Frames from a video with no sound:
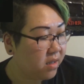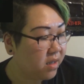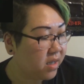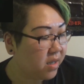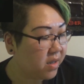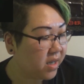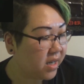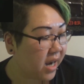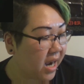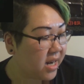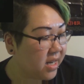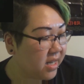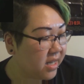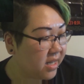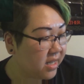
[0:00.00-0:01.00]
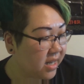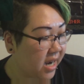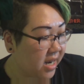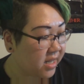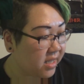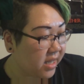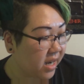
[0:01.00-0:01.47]
You can kind of
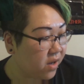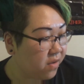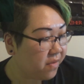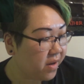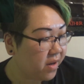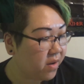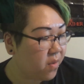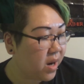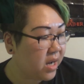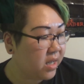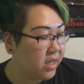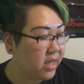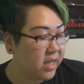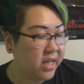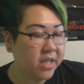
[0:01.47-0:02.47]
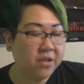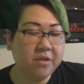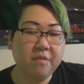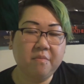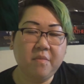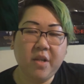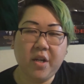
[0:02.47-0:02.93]
not tell very well in
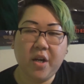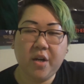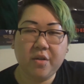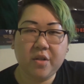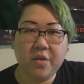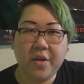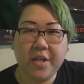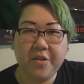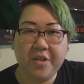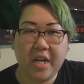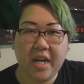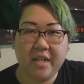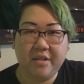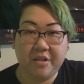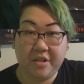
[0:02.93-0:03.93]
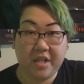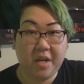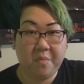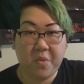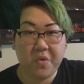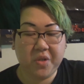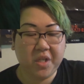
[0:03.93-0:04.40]
this, screenshot, just
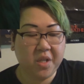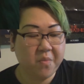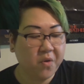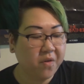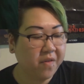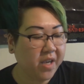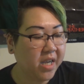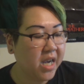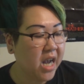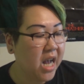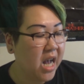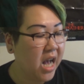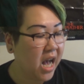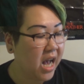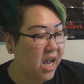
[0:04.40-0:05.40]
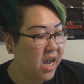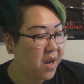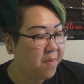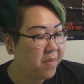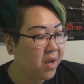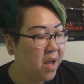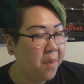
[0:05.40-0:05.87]
like most of the movie.
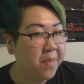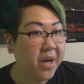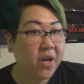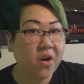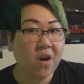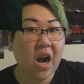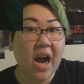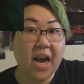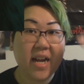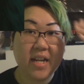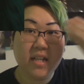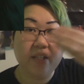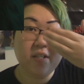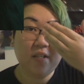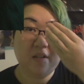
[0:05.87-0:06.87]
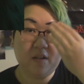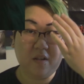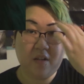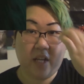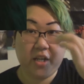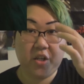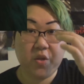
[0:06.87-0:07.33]
But her eyes,
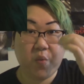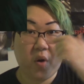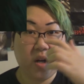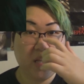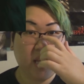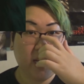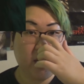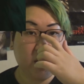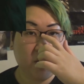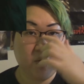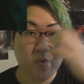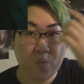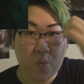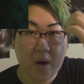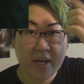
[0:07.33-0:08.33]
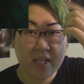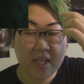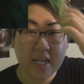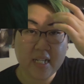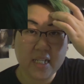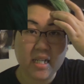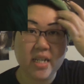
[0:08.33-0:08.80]
are like, she's wearing, like, those white
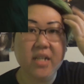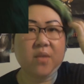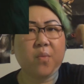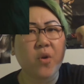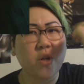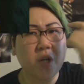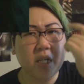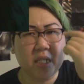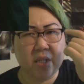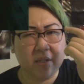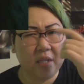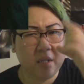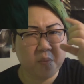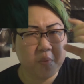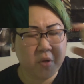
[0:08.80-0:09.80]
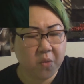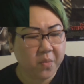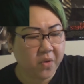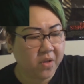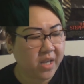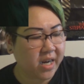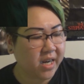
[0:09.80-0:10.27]
lenses where you can still see the
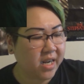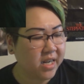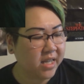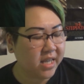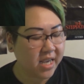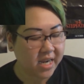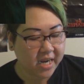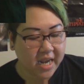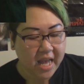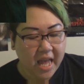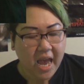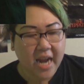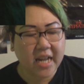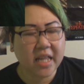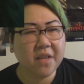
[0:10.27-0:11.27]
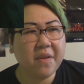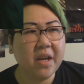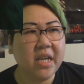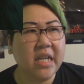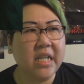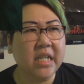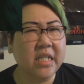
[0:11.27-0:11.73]
pupil, that kind of thing. And I love how
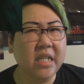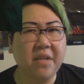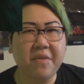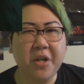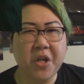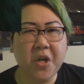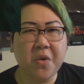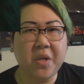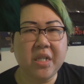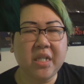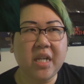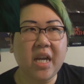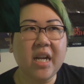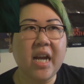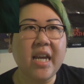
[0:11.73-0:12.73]
he doesn't even notice that.